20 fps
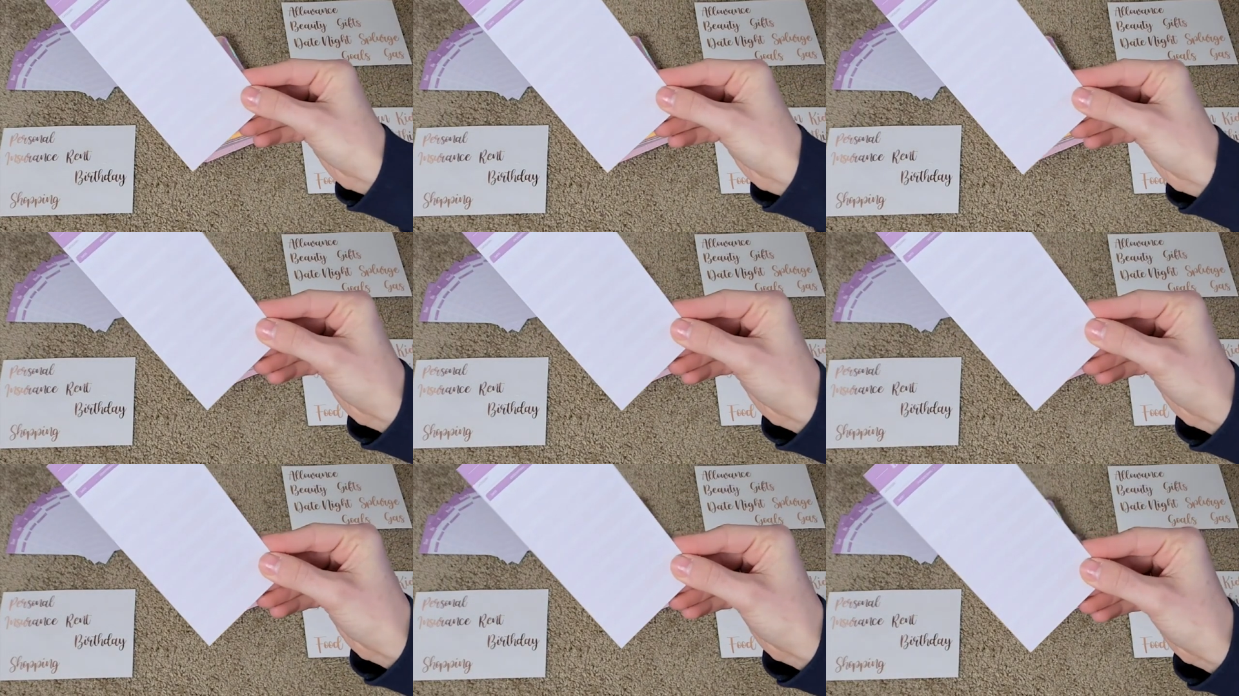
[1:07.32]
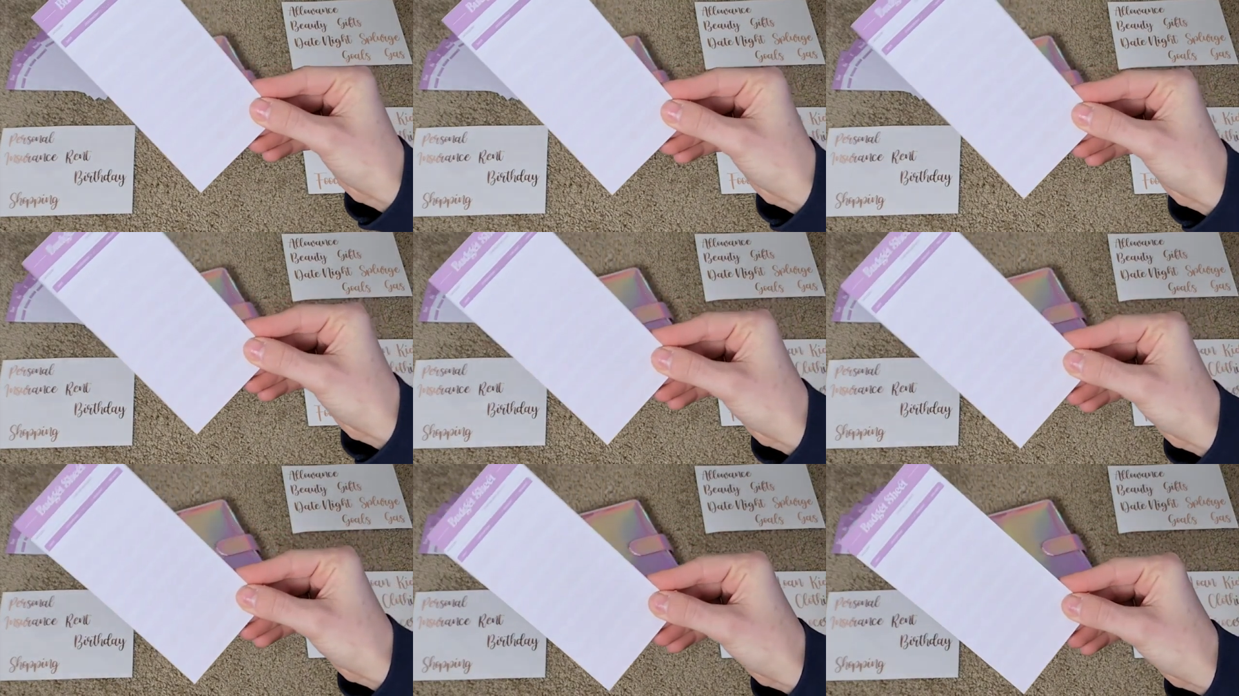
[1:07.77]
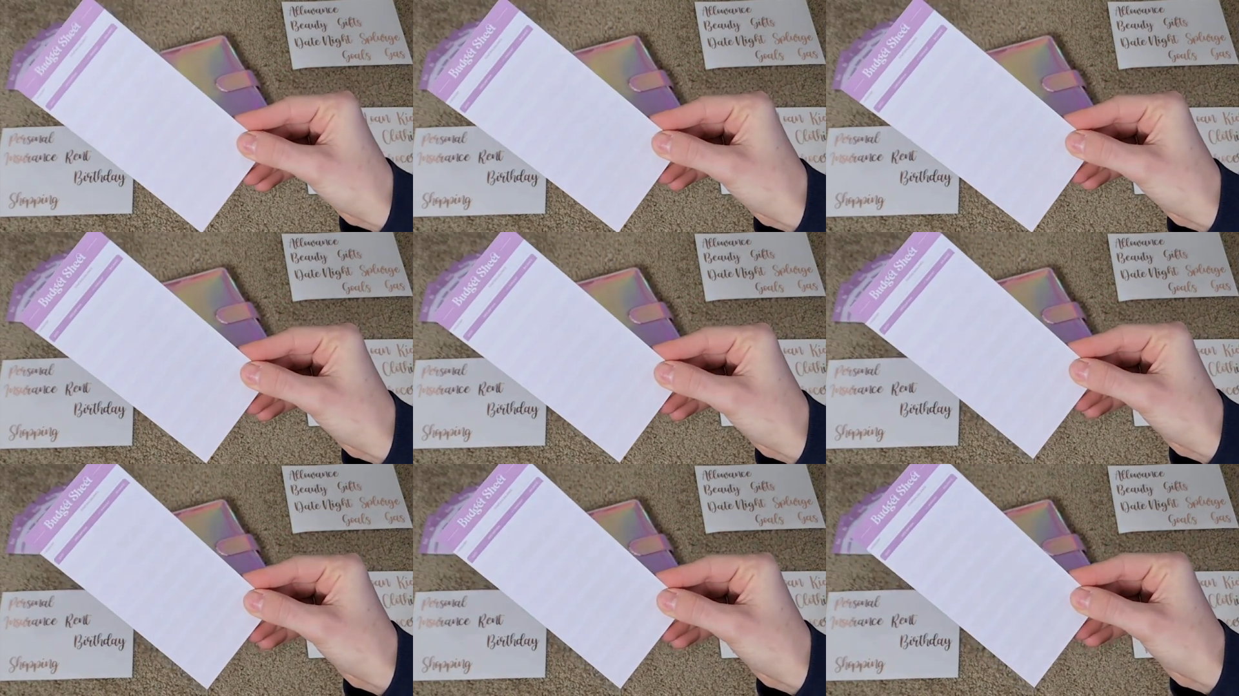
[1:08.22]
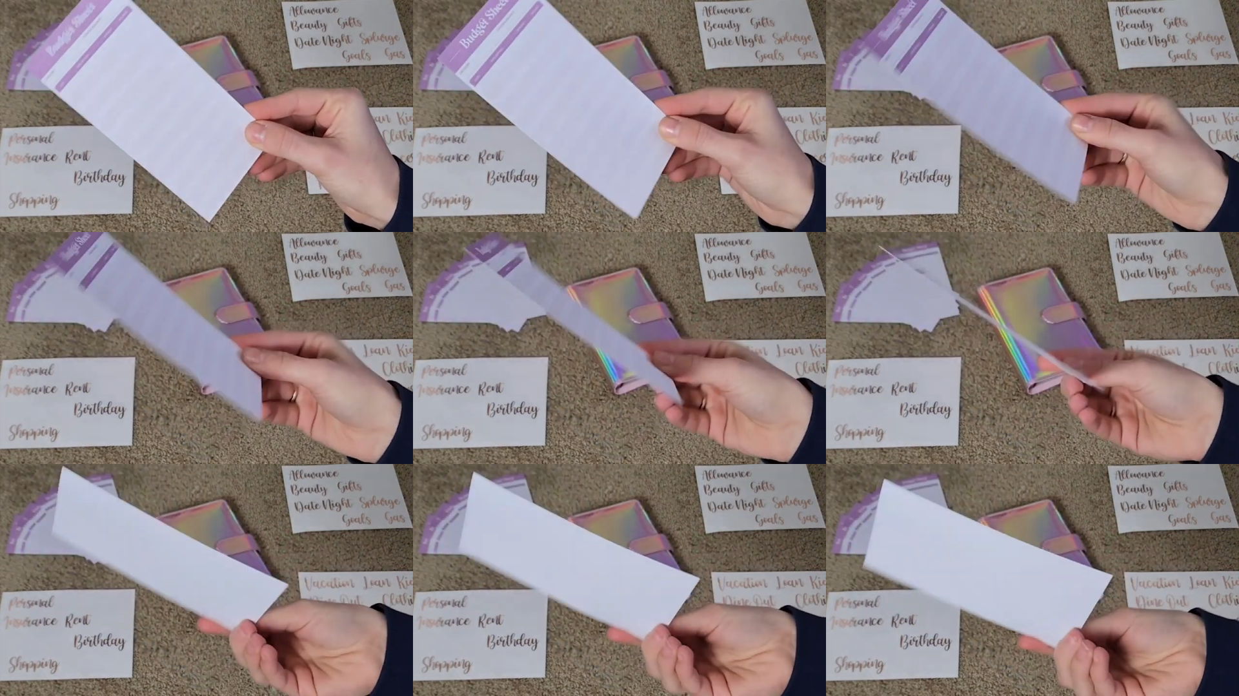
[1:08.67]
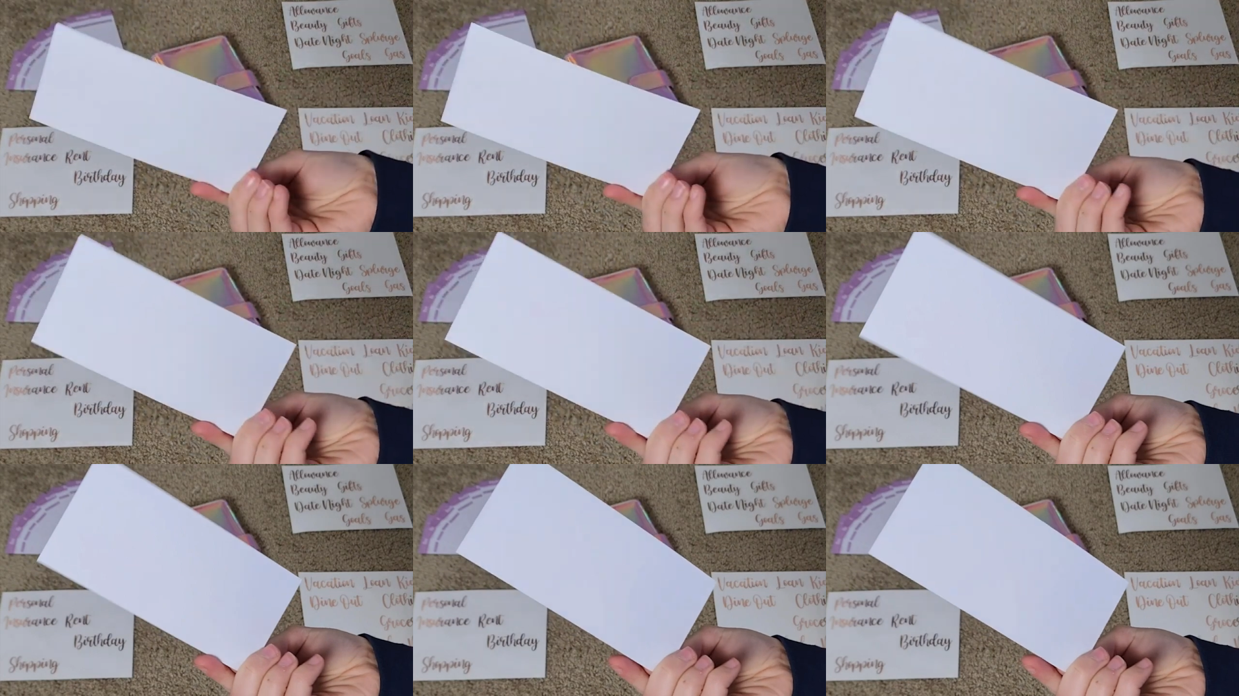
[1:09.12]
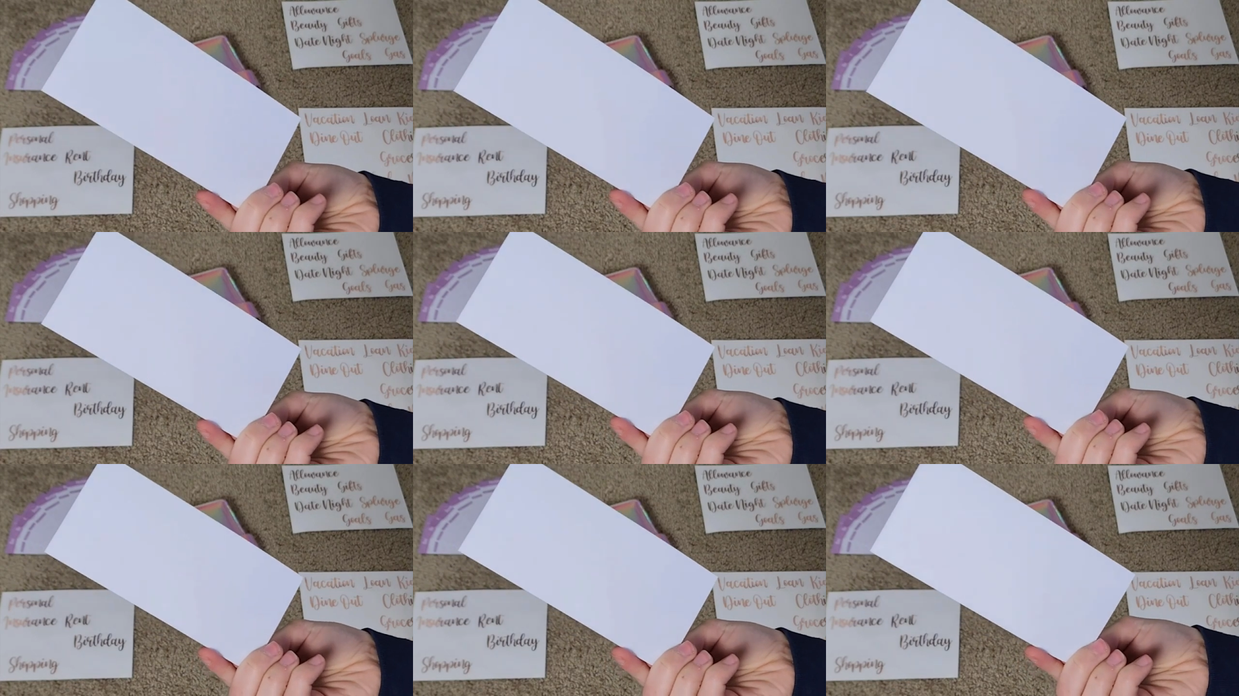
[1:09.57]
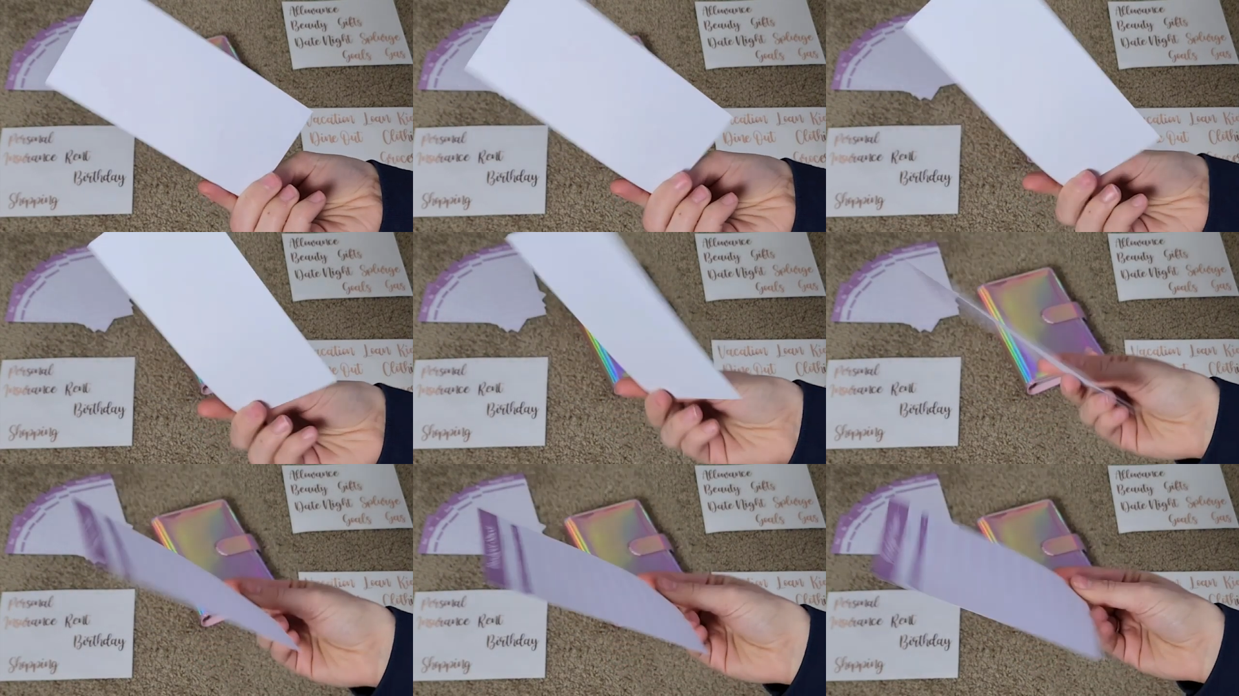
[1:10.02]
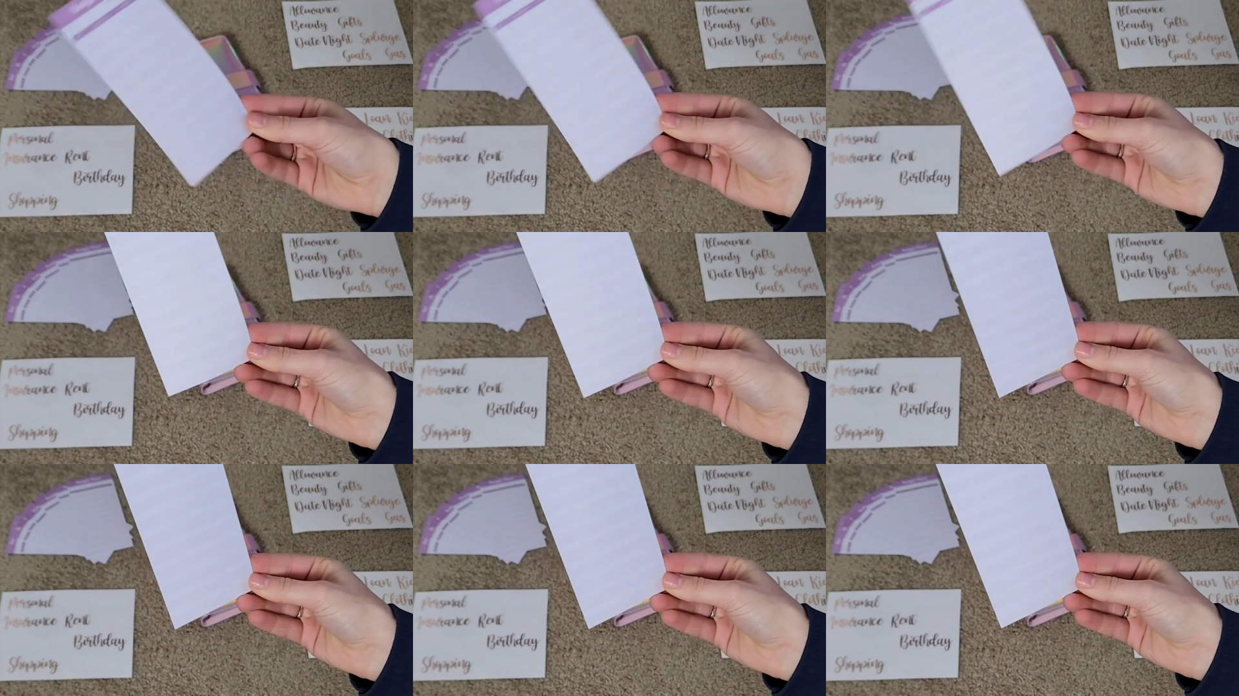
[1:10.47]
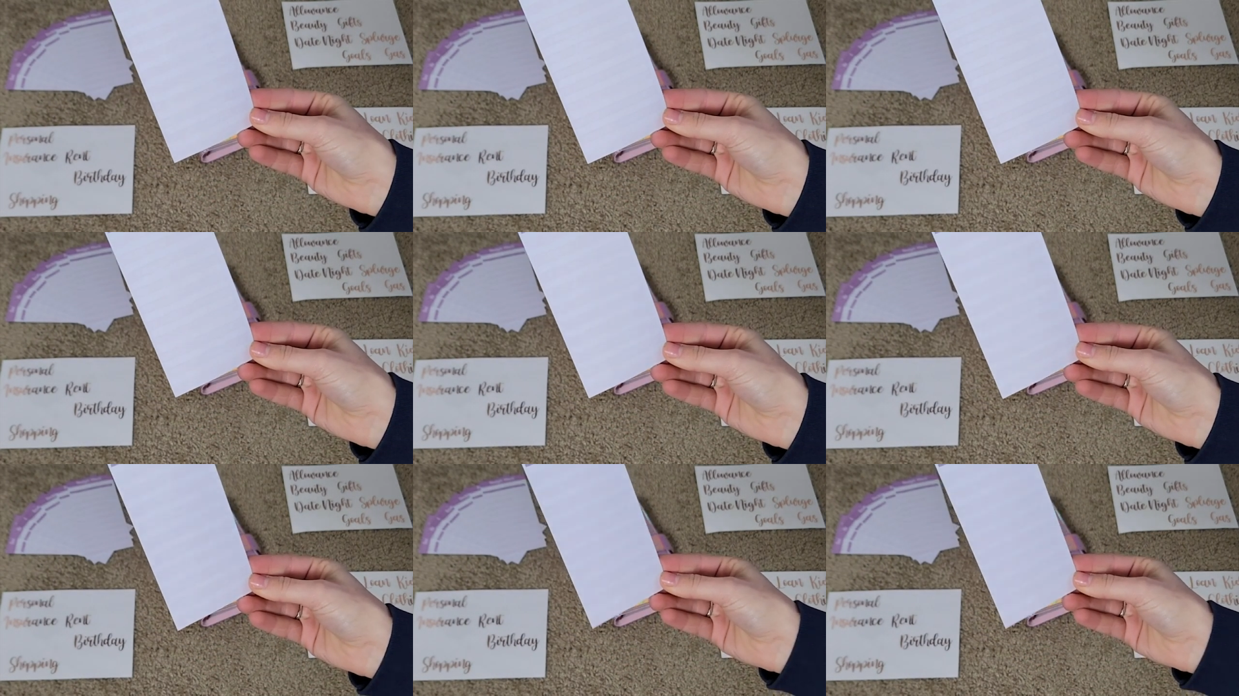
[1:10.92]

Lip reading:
No face is visible, so there are no lips to read.